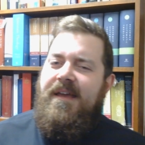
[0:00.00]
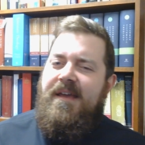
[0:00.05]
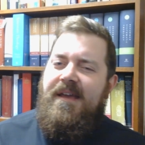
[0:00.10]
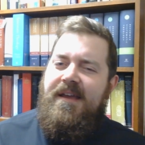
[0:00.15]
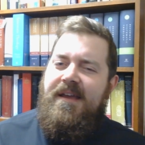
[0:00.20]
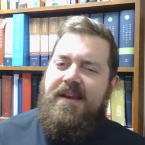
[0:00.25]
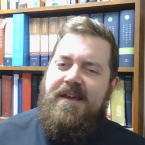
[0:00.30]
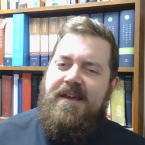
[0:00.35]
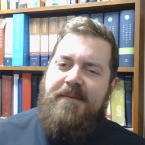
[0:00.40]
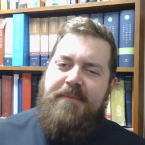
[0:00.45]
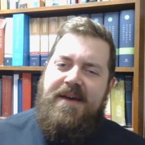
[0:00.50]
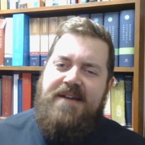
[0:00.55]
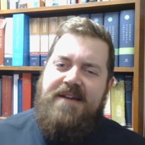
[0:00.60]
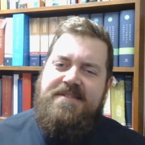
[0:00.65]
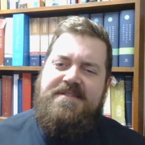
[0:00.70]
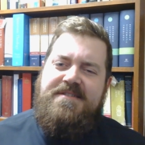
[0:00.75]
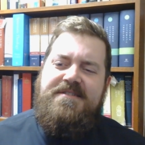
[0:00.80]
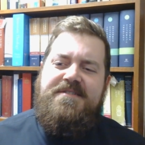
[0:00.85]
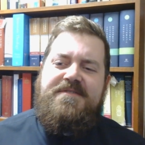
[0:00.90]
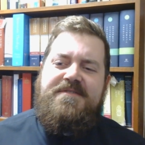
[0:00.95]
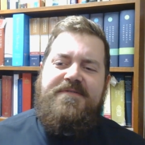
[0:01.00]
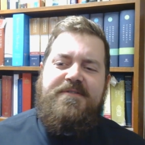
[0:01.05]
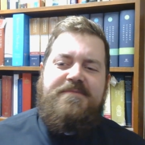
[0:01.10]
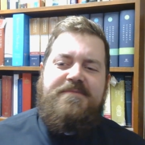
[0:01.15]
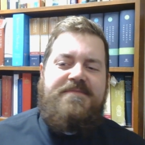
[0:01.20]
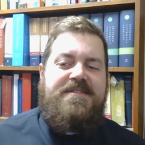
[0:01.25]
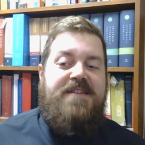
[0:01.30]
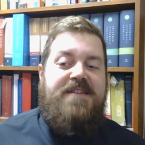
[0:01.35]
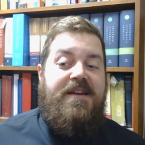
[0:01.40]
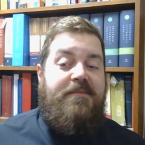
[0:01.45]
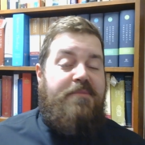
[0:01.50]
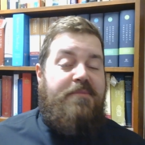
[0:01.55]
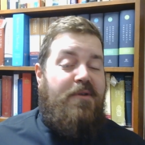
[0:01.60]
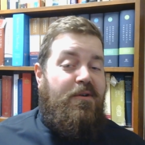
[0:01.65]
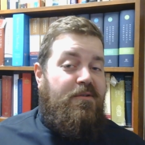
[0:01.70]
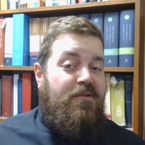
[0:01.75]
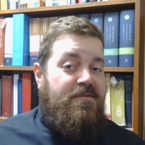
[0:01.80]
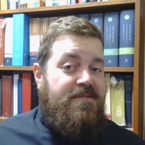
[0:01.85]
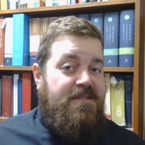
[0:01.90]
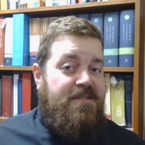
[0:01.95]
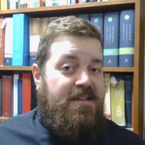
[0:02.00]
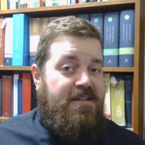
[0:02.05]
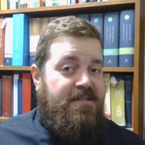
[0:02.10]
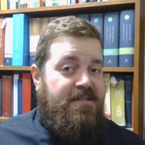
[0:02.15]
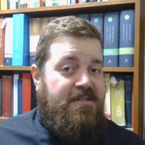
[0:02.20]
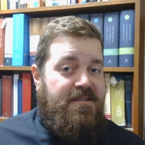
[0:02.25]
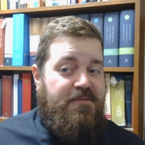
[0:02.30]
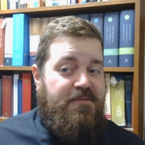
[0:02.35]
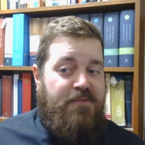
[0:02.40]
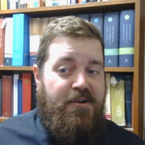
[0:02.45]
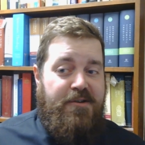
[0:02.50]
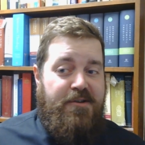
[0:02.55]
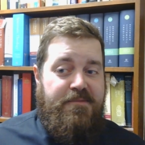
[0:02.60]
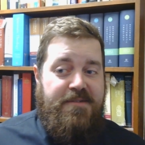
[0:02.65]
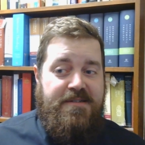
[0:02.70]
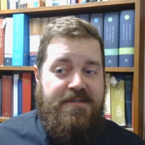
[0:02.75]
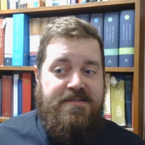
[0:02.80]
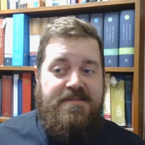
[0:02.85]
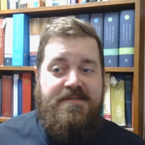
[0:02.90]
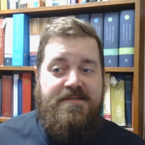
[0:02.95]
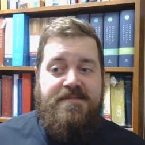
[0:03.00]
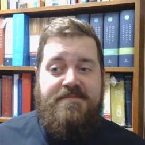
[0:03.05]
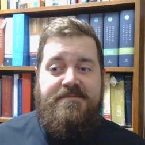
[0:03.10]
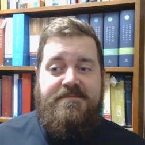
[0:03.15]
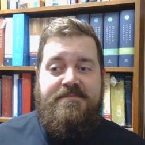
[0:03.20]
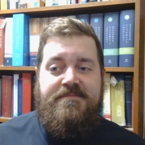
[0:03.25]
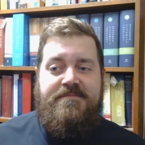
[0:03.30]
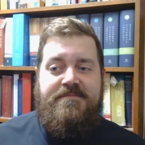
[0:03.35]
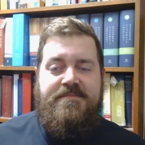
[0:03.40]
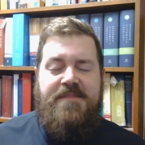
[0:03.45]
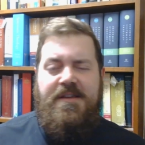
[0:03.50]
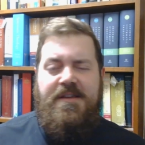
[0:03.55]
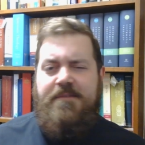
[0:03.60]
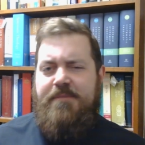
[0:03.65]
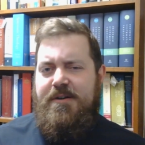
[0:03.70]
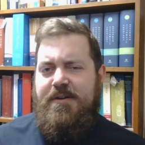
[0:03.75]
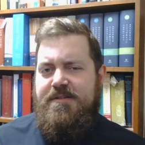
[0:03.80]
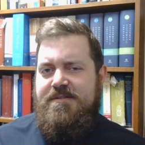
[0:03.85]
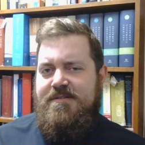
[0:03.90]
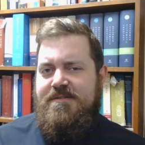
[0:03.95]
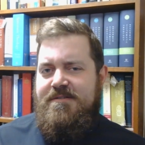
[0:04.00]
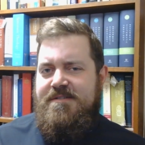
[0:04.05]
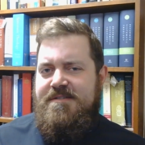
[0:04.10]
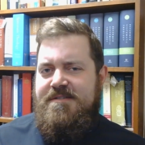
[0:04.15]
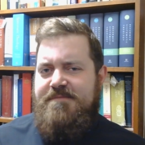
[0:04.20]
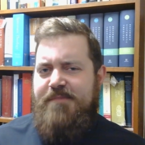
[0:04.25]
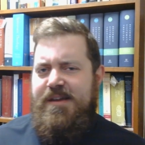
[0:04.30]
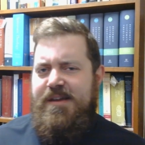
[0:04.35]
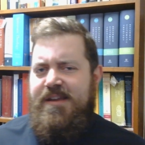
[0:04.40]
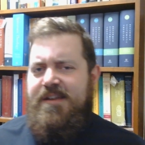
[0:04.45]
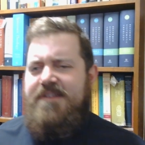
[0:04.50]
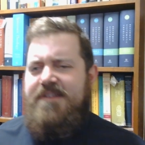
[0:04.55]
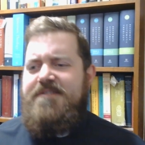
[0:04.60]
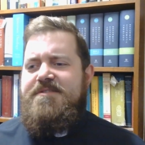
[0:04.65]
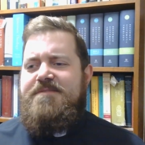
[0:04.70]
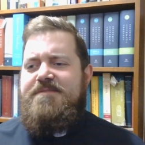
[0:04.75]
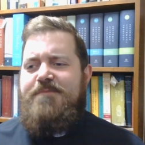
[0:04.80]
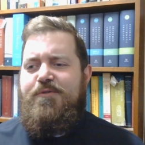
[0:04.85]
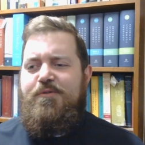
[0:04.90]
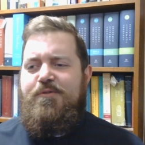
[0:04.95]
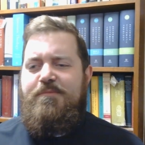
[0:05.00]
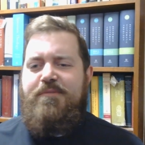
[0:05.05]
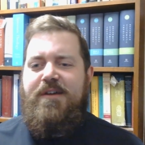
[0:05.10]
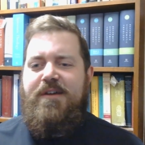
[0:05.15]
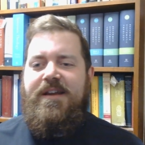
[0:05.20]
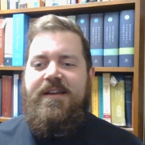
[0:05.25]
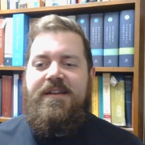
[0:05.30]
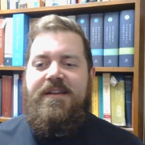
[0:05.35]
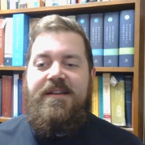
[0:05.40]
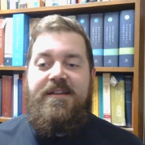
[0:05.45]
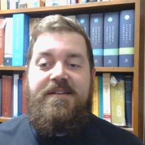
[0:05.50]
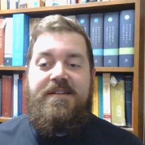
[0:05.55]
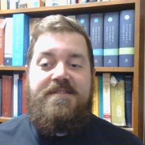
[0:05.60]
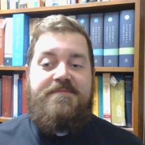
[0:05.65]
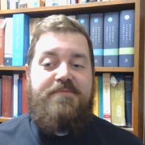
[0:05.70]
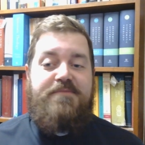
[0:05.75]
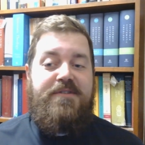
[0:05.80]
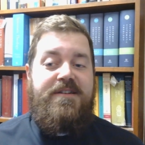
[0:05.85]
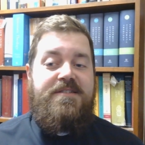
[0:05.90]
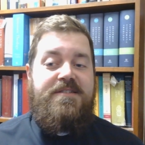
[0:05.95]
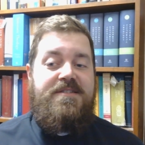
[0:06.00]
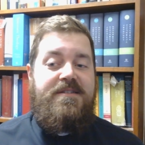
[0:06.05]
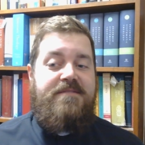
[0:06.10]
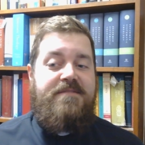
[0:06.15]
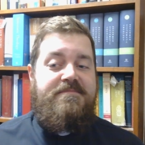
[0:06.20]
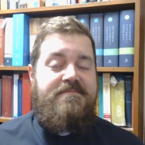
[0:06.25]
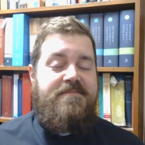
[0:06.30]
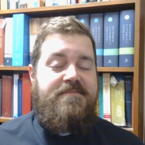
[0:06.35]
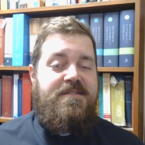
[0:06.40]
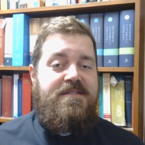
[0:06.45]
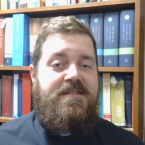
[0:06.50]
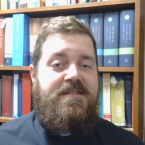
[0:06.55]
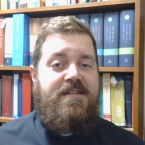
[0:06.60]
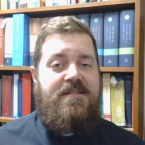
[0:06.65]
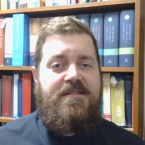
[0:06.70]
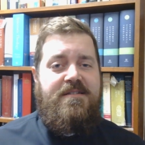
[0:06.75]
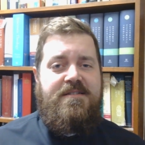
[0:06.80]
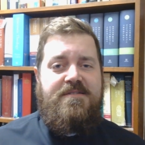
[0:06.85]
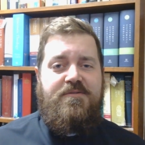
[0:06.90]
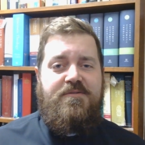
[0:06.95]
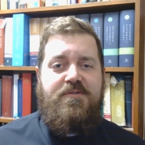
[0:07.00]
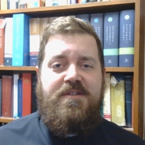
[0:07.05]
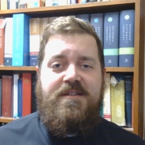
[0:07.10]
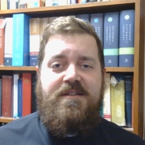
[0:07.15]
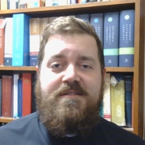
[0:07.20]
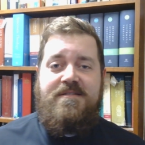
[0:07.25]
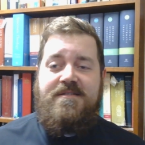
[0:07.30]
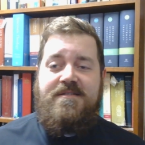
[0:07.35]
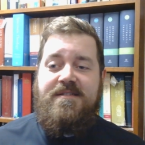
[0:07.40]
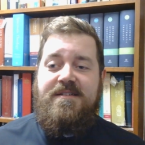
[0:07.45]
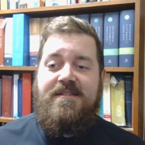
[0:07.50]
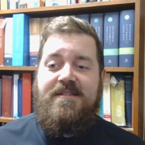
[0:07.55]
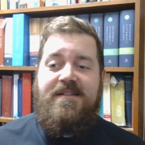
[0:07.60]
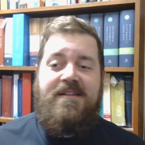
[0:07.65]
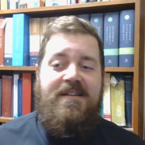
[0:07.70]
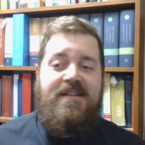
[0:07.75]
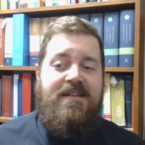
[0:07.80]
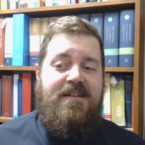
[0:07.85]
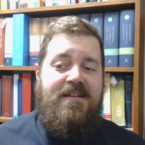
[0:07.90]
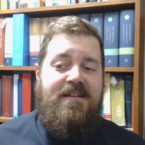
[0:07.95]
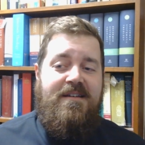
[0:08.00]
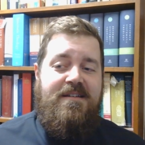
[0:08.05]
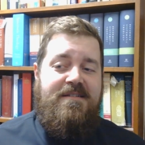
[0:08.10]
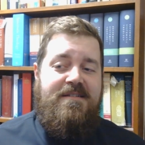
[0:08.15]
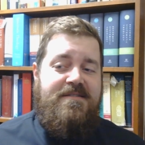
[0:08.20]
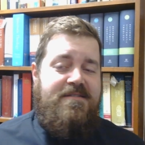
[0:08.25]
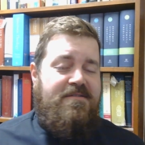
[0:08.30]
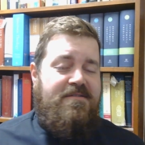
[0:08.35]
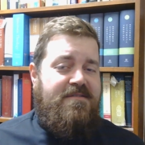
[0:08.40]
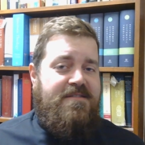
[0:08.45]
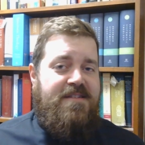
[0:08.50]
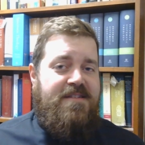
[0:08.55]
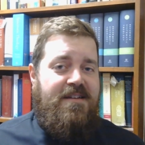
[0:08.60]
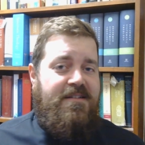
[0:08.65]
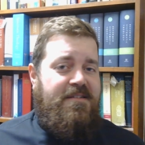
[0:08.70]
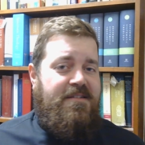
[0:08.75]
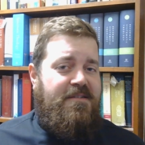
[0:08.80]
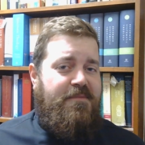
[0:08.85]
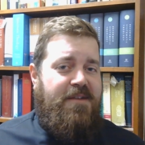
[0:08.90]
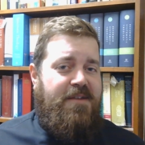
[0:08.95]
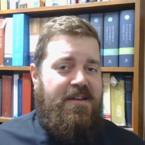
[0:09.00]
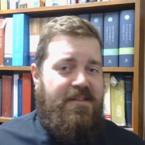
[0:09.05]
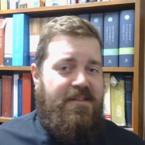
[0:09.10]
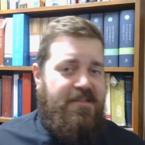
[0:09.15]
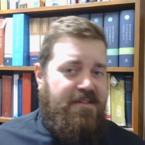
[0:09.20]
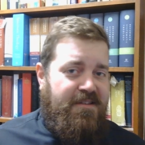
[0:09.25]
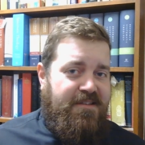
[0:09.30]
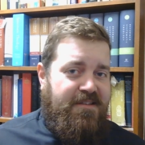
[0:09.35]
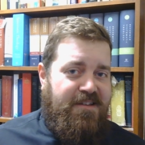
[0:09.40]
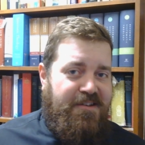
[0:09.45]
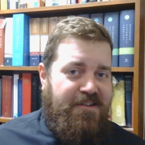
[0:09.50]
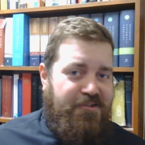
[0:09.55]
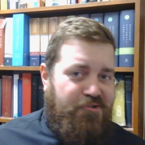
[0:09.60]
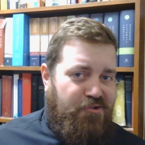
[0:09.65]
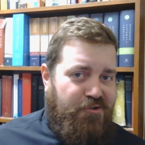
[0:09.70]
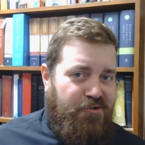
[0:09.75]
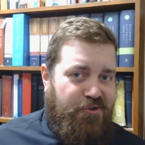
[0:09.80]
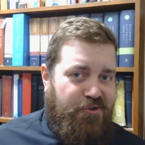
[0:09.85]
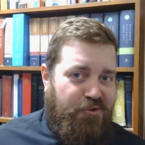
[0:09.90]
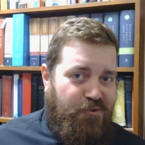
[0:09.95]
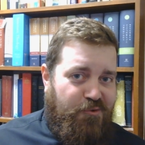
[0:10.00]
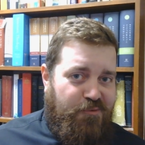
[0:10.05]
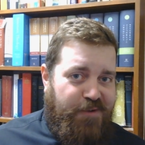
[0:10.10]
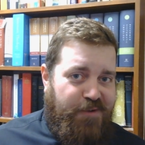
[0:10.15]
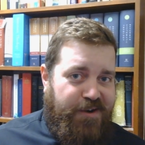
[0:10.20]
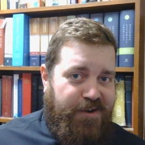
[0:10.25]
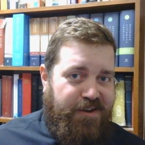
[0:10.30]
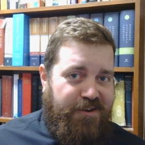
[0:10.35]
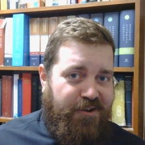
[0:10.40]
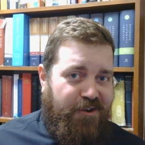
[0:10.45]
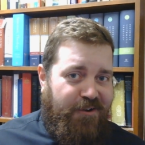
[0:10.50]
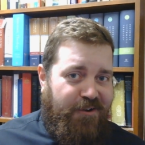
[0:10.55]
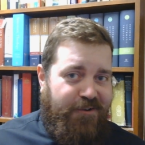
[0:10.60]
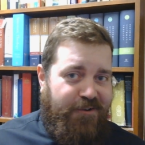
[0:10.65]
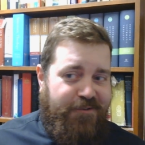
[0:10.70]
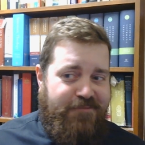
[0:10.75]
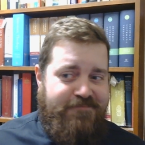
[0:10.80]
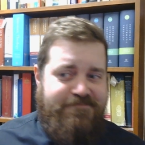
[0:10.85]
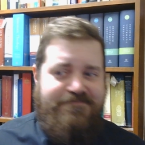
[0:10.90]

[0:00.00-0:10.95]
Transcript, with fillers: In our passage from St. Paul's letter to the Romans, the Apostle is making a small break in his preaching to tell his audience that he is not telling them anything they do not already know.